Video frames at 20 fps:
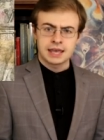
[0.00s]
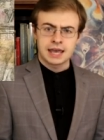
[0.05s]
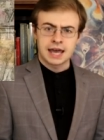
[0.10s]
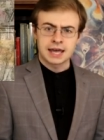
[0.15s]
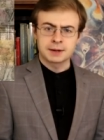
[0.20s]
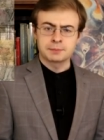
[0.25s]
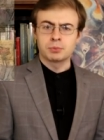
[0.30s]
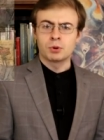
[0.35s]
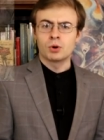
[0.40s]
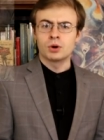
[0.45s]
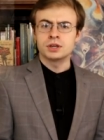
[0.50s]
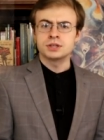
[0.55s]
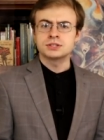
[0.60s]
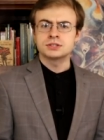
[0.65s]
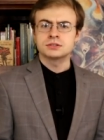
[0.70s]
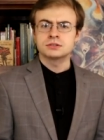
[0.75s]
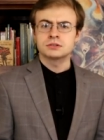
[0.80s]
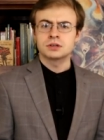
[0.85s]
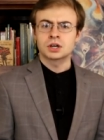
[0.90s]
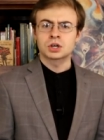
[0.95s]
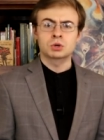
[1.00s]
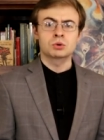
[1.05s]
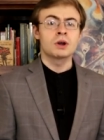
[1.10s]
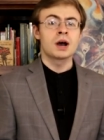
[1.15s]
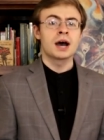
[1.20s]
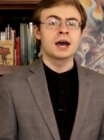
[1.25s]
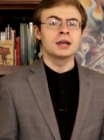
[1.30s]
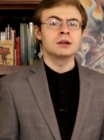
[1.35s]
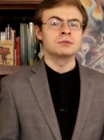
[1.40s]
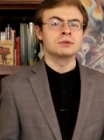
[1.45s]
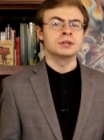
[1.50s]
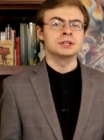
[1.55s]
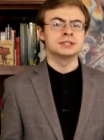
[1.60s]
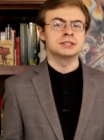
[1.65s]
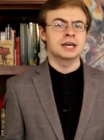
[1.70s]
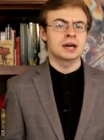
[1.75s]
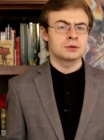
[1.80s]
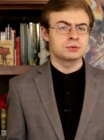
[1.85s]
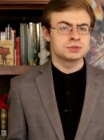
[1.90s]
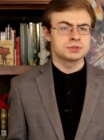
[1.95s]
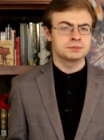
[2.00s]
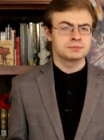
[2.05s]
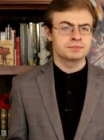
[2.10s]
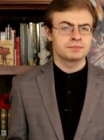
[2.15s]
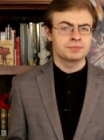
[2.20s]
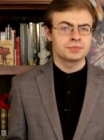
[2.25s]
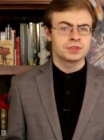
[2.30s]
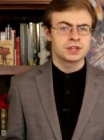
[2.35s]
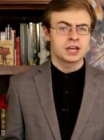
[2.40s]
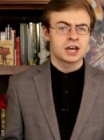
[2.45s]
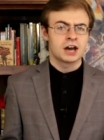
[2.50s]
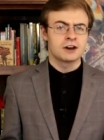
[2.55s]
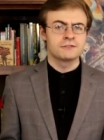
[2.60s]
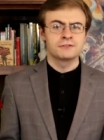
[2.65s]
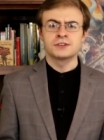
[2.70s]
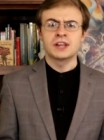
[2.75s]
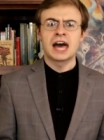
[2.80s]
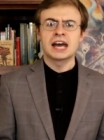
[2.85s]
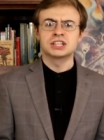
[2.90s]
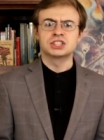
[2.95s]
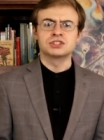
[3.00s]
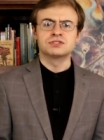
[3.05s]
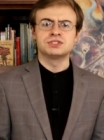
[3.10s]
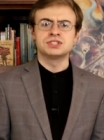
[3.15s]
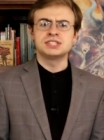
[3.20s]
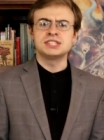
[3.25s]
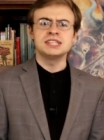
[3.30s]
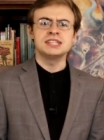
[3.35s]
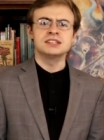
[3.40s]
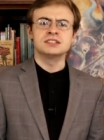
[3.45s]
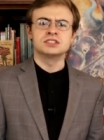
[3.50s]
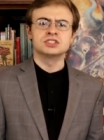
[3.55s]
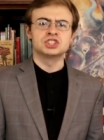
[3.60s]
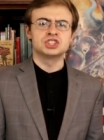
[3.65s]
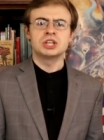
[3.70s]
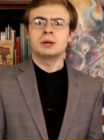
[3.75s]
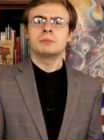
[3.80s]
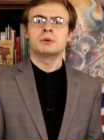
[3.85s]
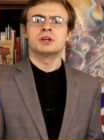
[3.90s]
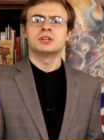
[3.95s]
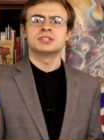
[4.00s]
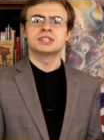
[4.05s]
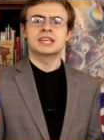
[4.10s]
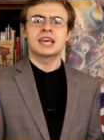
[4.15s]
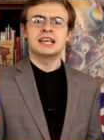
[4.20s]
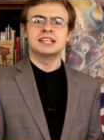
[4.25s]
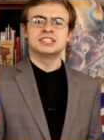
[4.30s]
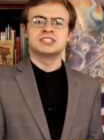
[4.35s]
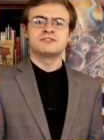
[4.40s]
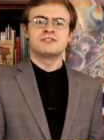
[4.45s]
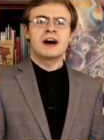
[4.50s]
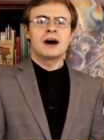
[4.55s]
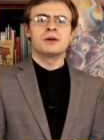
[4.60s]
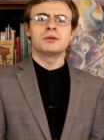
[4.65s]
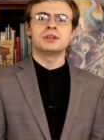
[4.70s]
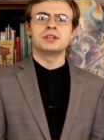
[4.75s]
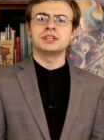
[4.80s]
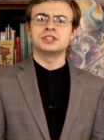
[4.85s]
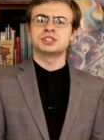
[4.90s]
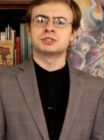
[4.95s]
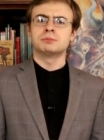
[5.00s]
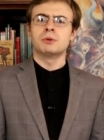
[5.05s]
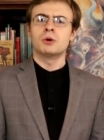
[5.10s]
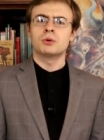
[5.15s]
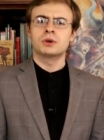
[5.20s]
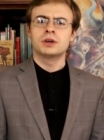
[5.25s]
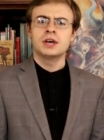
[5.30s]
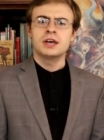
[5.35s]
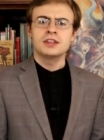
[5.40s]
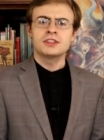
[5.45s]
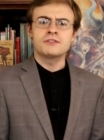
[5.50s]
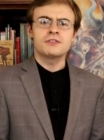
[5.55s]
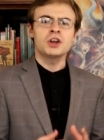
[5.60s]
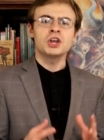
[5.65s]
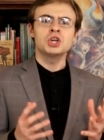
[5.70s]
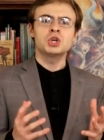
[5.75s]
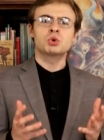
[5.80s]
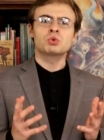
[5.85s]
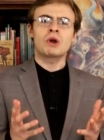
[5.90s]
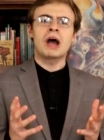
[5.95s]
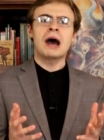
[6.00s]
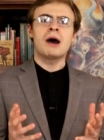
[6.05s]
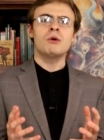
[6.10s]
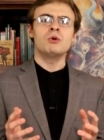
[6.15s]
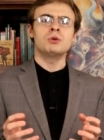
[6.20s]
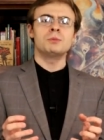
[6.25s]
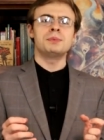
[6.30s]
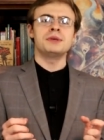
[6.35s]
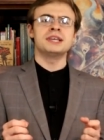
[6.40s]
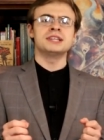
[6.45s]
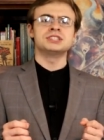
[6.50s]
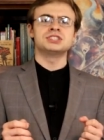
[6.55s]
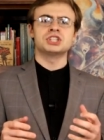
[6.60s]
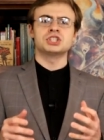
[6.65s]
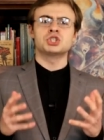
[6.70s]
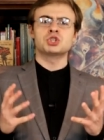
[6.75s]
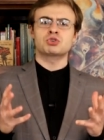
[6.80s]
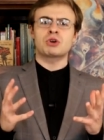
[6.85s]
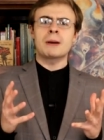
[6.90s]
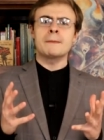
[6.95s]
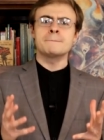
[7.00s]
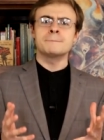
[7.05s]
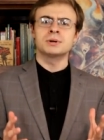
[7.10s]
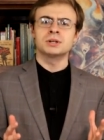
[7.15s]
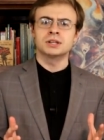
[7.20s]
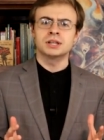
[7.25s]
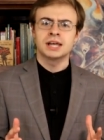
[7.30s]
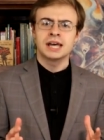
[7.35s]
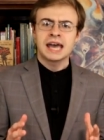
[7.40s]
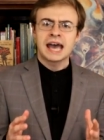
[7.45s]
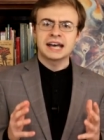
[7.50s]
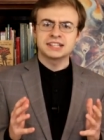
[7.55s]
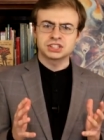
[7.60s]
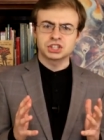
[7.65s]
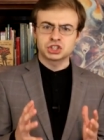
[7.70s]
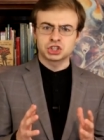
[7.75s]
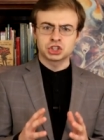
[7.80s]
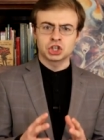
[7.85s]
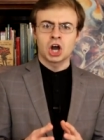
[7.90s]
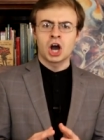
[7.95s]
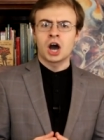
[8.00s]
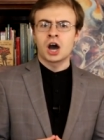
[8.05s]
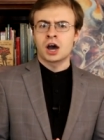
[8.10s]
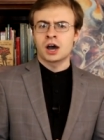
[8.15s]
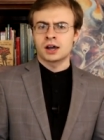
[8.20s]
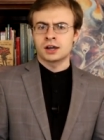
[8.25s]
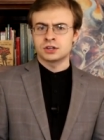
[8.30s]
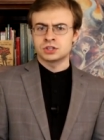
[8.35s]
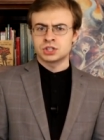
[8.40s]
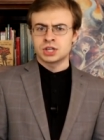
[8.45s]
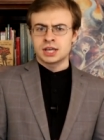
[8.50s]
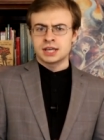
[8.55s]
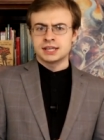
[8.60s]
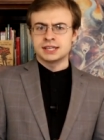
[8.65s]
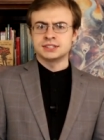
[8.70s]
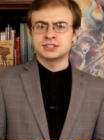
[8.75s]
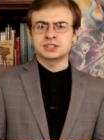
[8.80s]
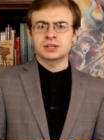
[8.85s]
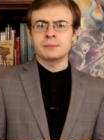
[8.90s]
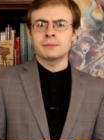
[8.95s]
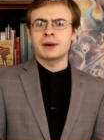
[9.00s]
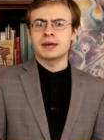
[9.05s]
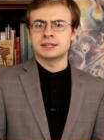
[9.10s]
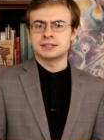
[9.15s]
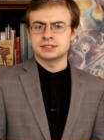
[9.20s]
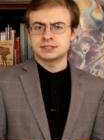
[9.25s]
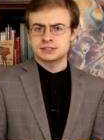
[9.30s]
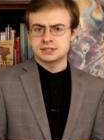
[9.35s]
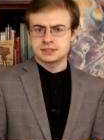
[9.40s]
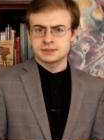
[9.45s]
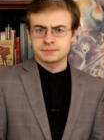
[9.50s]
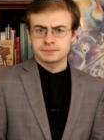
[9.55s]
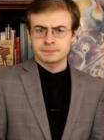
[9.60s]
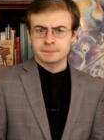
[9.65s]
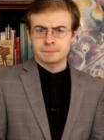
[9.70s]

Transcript: At a point, a cry rings out. A flash of steel shimmers against fouling and smoke. The very ground begins to tremble as a charge is commenced.